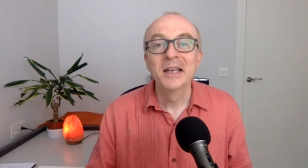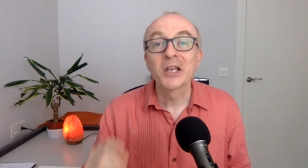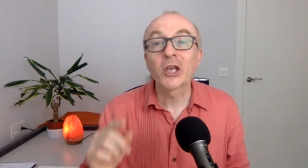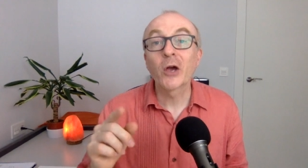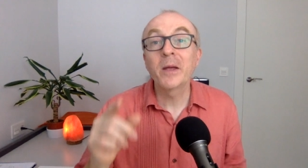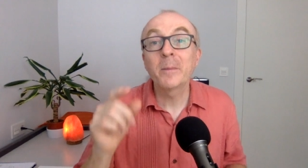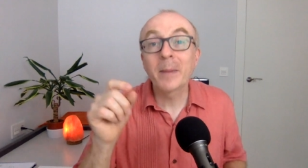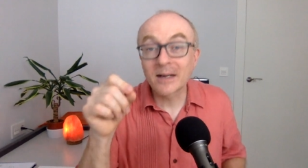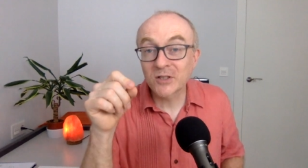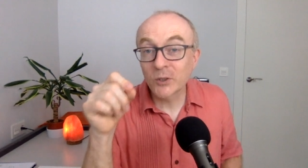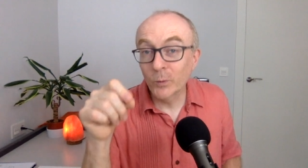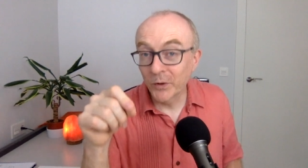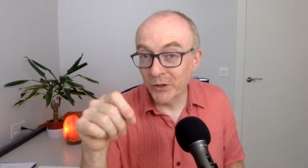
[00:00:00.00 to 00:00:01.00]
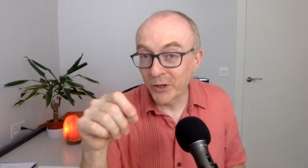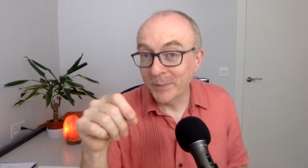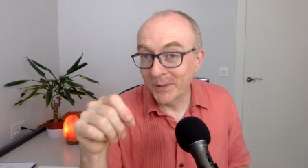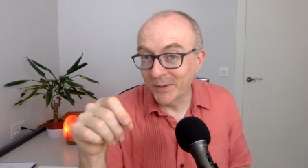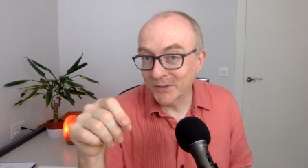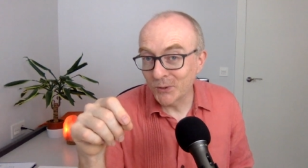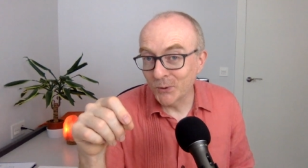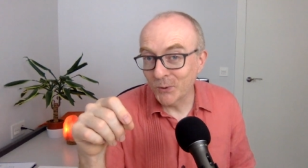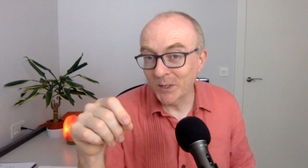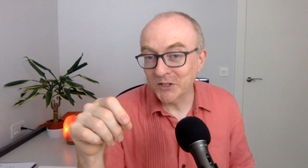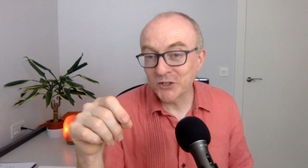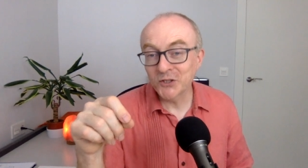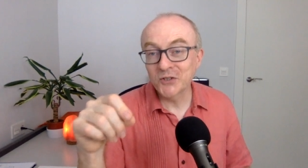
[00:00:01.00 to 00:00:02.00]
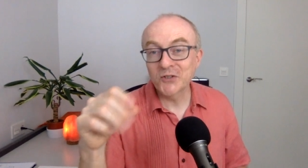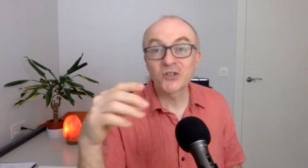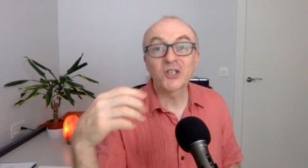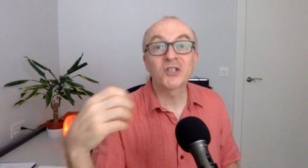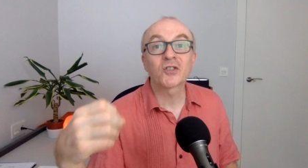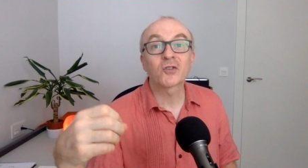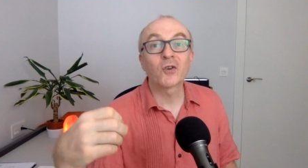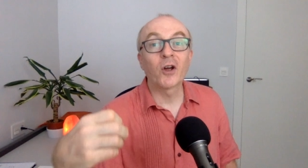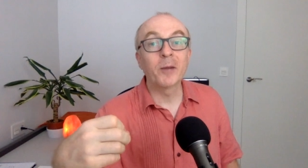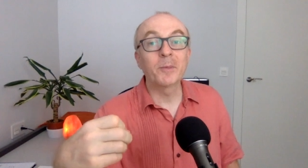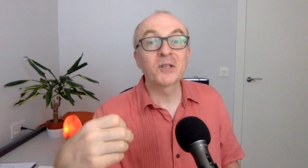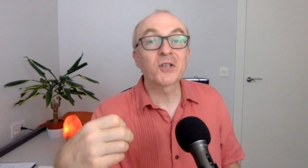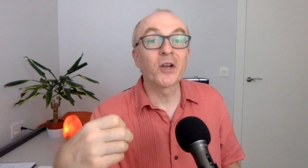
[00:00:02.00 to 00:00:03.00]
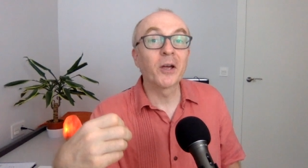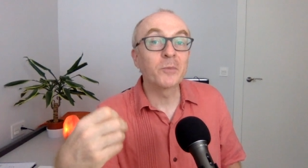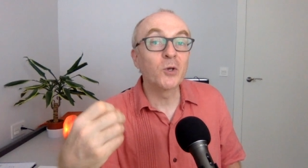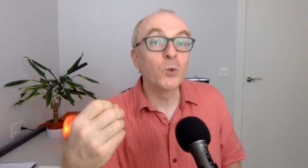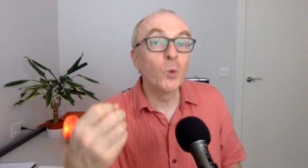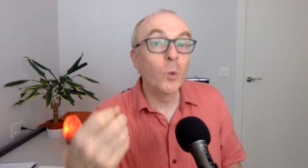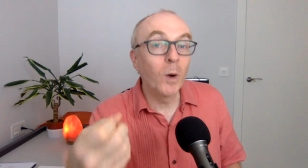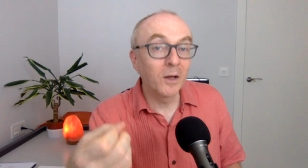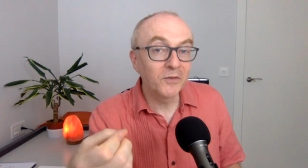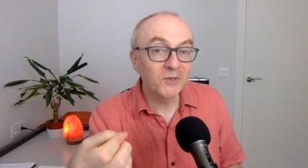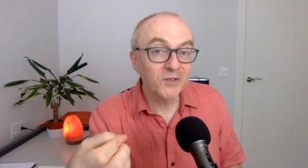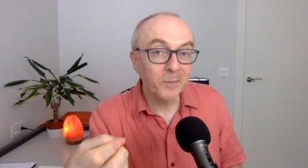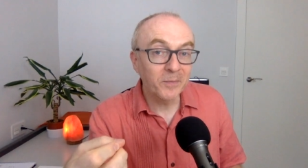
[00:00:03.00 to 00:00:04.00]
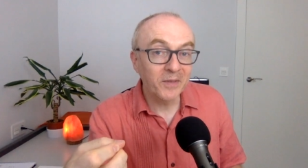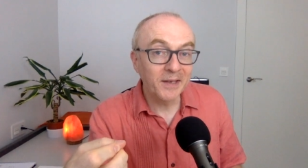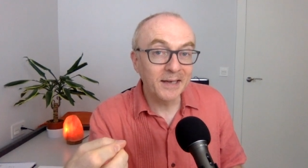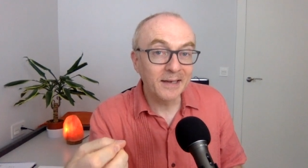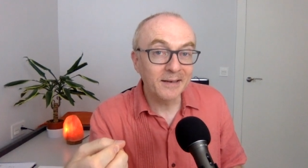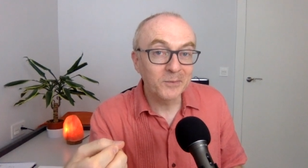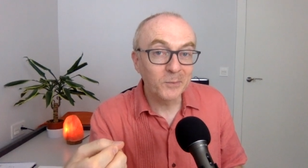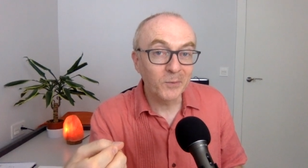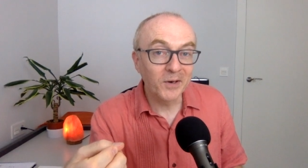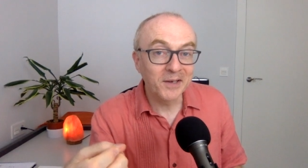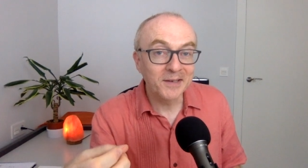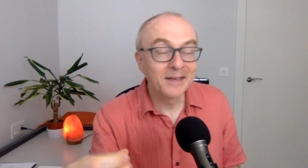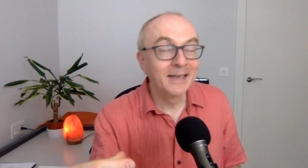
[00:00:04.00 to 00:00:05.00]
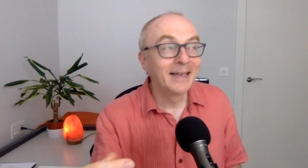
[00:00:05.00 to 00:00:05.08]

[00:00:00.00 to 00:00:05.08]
Going back to one of the part two questions, describe a time you won something, right?